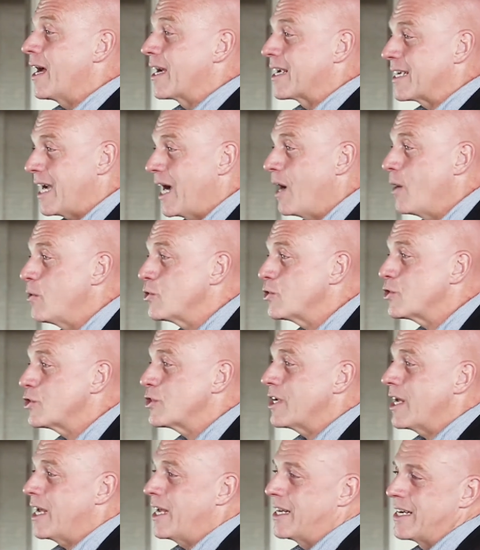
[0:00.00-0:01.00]
a
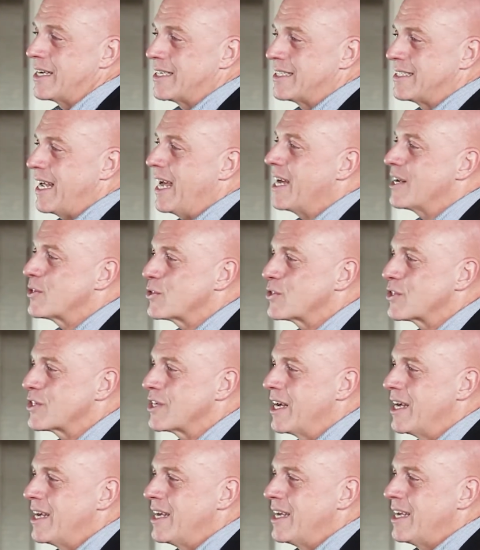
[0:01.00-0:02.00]
couch and a desk
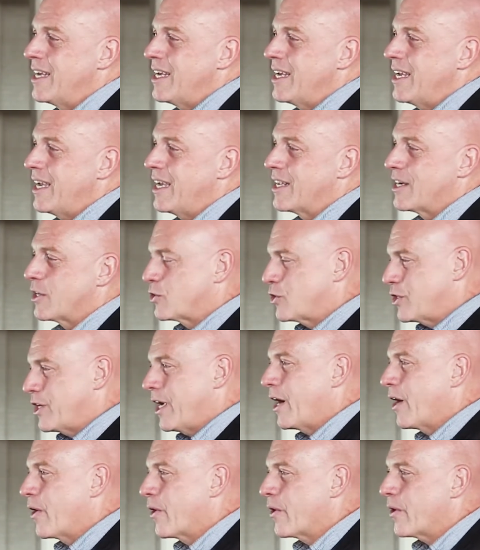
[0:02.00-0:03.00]
and a
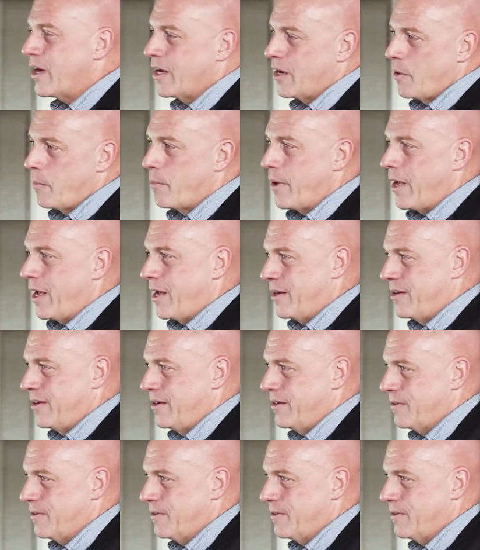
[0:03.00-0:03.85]
chair and a bed.